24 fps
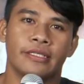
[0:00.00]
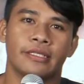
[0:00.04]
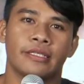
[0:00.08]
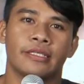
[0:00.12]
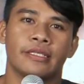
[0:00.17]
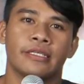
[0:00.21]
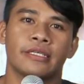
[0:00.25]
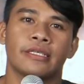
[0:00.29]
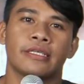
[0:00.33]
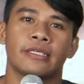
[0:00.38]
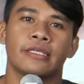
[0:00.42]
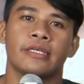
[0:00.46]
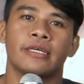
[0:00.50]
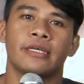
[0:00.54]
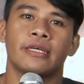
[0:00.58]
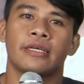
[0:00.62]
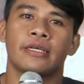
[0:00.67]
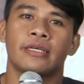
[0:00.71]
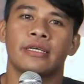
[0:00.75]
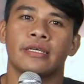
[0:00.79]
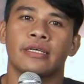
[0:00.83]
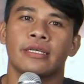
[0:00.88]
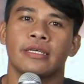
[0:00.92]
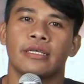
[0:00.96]

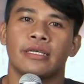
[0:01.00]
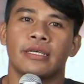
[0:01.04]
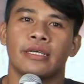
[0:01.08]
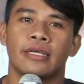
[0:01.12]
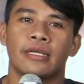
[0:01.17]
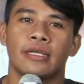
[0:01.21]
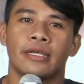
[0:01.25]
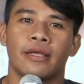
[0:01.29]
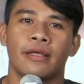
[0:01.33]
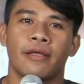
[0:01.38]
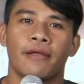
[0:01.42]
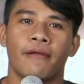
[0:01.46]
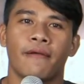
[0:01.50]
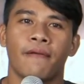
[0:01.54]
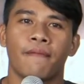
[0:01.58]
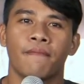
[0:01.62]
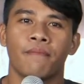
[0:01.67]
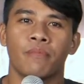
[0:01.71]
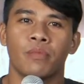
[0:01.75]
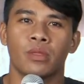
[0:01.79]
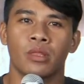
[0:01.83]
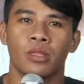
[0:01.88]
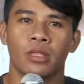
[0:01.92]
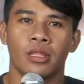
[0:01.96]

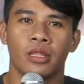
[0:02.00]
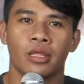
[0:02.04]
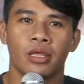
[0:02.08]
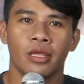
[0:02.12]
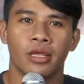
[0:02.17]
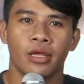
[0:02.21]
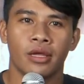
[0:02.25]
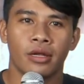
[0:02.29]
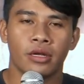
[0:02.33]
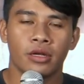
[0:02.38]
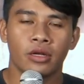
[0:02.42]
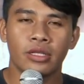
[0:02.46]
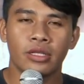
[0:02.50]
This person isn't speaking.